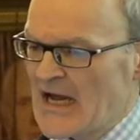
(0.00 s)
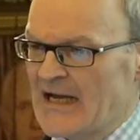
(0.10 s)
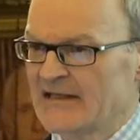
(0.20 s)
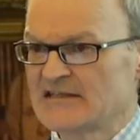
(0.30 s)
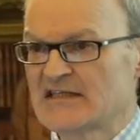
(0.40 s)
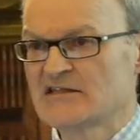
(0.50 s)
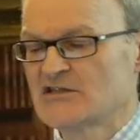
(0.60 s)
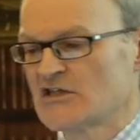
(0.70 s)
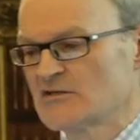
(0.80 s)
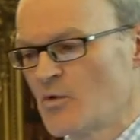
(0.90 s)
And this isn't
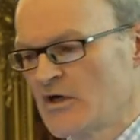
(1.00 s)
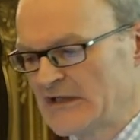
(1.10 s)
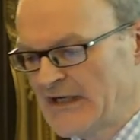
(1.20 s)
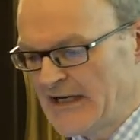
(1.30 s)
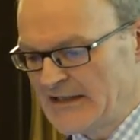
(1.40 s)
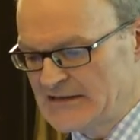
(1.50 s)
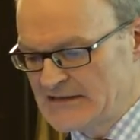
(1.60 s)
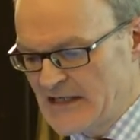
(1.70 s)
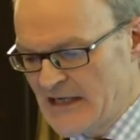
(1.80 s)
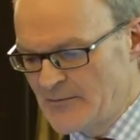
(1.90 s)
just one
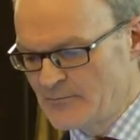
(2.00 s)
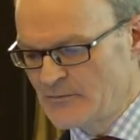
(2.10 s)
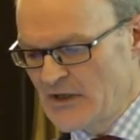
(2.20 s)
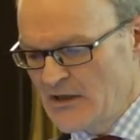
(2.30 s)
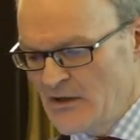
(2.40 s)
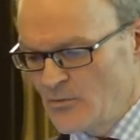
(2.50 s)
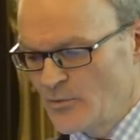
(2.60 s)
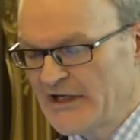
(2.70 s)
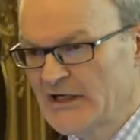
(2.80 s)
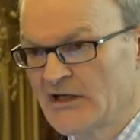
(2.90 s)
case.
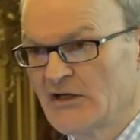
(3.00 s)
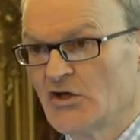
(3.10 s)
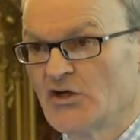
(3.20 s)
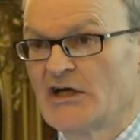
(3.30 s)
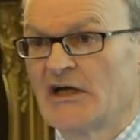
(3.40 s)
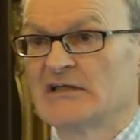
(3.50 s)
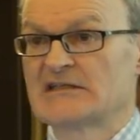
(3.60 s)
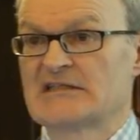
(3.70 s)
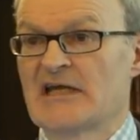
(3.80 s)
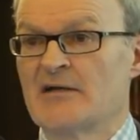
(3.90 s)
We can look
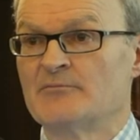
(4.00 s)
at